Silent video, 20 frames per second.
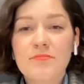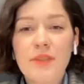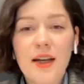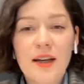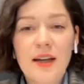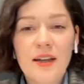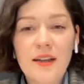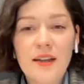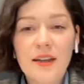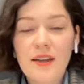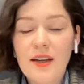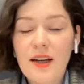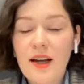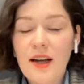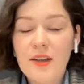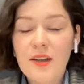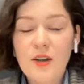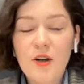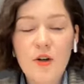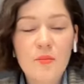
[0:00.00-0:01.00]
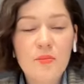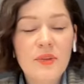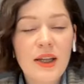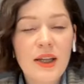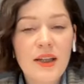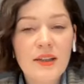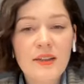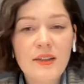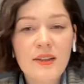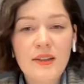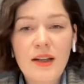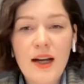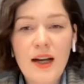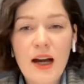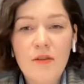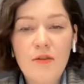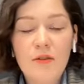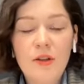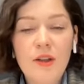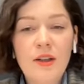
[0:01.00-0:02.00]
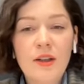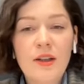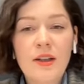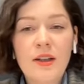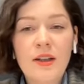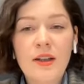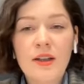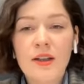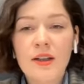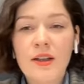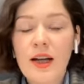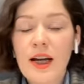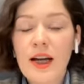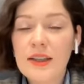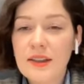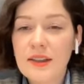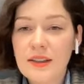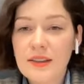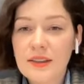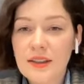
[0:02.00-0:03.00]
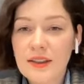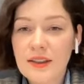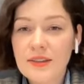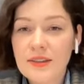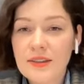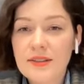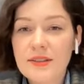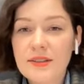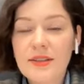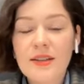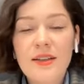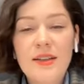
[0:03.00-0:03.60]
I hope that our attendees